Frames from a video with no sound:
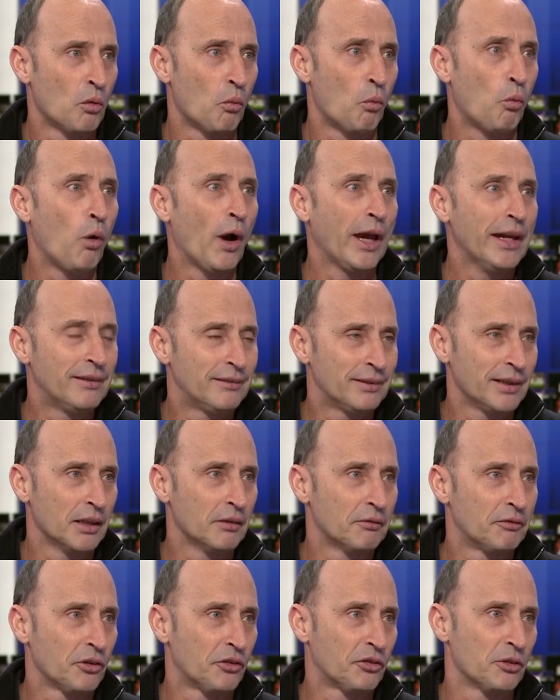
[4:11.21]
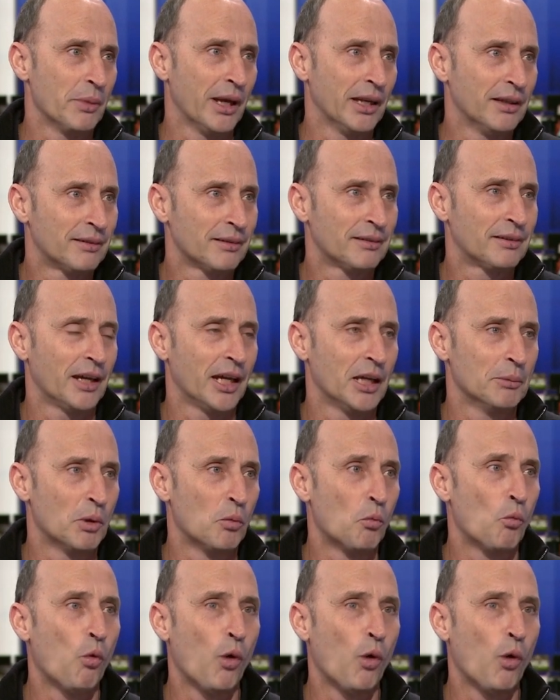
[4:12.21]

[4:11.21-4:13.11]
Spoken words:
waiting for some entertainment,